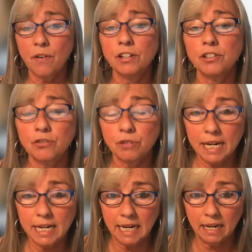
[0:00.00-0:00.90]
far as
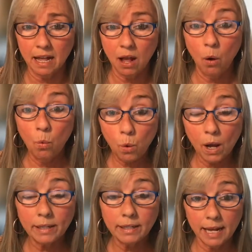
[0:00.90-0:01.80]
training
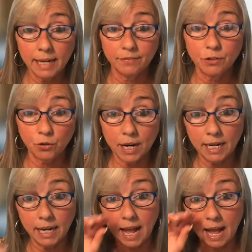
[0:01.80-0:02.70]
what kind of
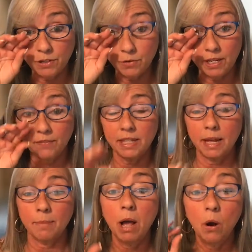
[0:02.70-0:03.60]
training have you given
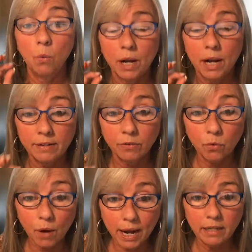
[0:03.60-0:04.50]
them what kind of
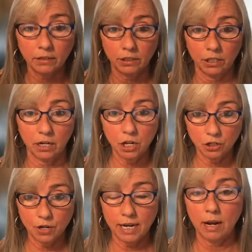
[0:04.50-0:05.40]
regular
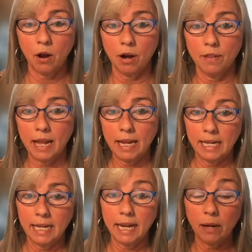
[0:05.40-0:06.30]
training are they
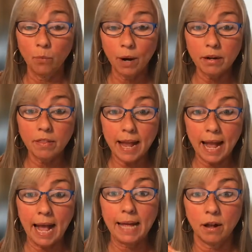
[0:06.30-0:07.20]
getting and where are they
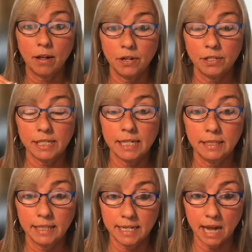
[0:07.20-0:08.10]
at on their
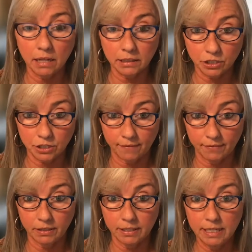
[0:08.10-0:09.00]
skill and knowledge
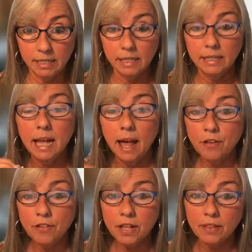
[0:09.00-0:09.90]
level the
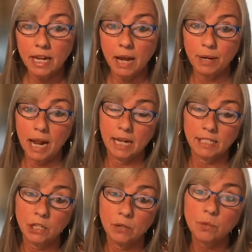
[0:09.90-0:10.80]
other thing that I would
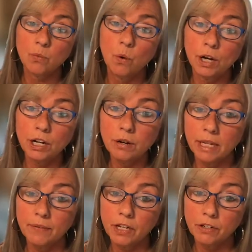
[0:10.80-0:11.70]
ask you is what are you
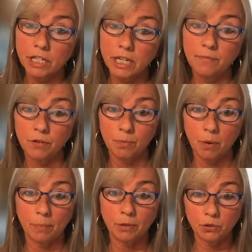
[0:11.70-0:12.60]
giving your team for the
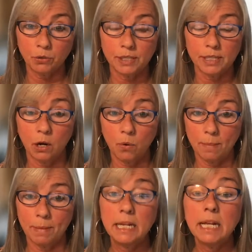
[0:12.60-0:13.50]
proper tools and
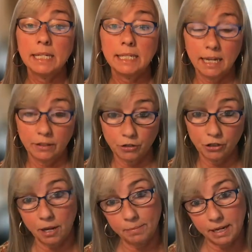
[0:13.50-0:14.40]
equipment to get their
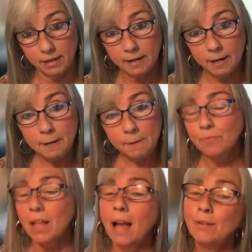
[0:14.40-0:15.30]
job done?
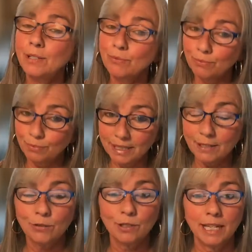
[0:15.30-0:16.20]
I was
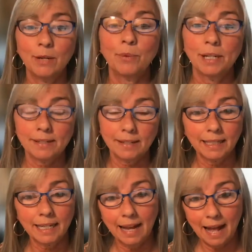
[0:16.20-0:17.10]
literally
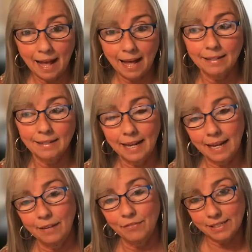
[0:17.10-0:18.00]
recently at
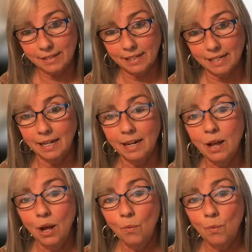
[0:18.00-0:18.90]
a facility
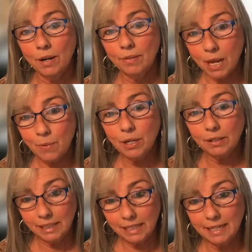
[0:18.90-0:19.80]
where they were
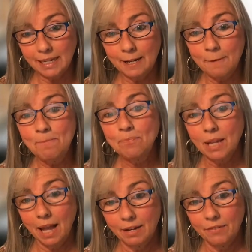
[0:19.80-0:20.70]
cleaning
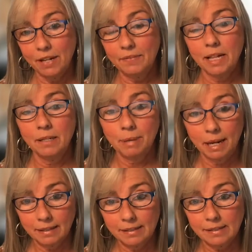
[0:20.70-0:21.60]
out of five gallon
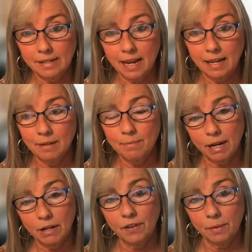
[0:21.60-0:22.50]
buckets and
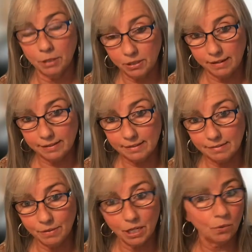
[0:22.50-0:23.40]
microfiber cloths.
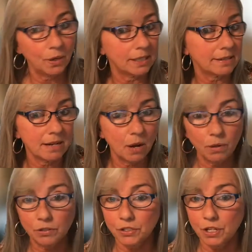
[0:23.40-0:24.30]
There was no
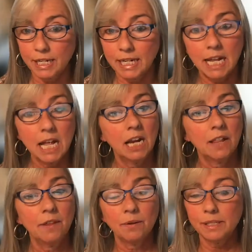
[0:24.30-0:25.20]
ultrasonic,
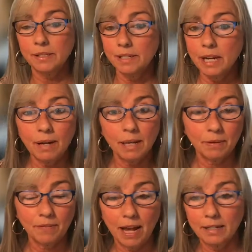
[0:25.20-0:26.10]
there was no
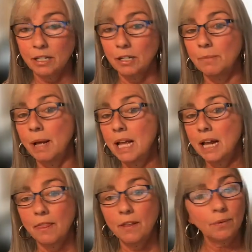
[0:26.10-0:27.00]
HEPA vacuum,
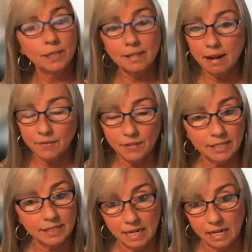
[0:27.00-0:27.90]
there was not even a
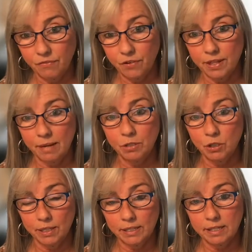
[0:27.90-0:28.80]
sink for them to
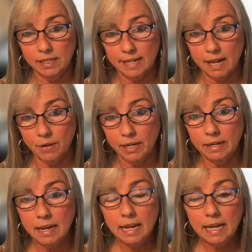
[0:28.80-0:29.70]
rinse things out
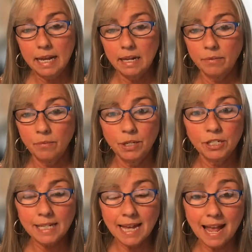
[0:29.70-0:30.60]
in. And we
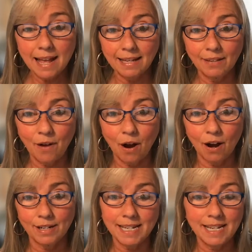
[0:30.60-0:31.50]
just can't give
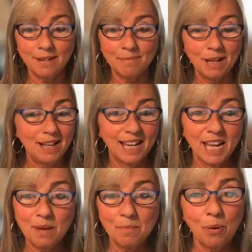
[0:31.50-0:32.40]
our team
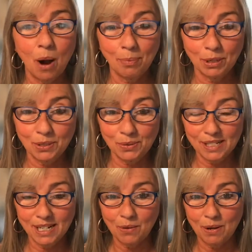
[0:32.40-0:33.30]
improper tools
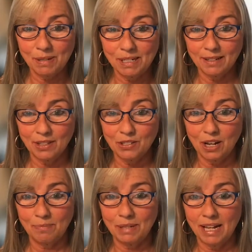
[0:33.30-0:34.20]
and equipment to get the
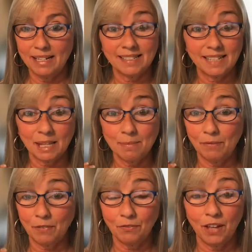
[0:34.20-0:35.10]
job done and set them
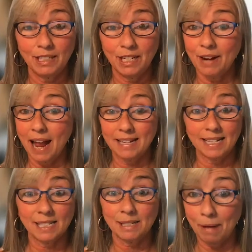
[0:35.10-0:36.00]
up for failure and
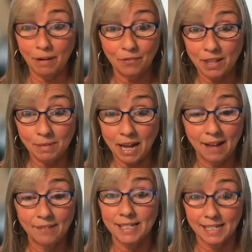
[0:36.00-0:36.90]
expect for them to
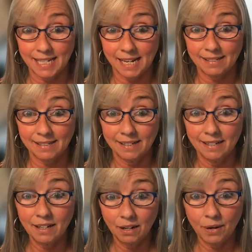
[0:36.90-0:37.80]
have success.
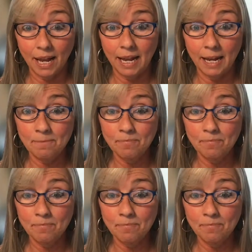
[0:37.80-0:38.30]
Okay. Yeah.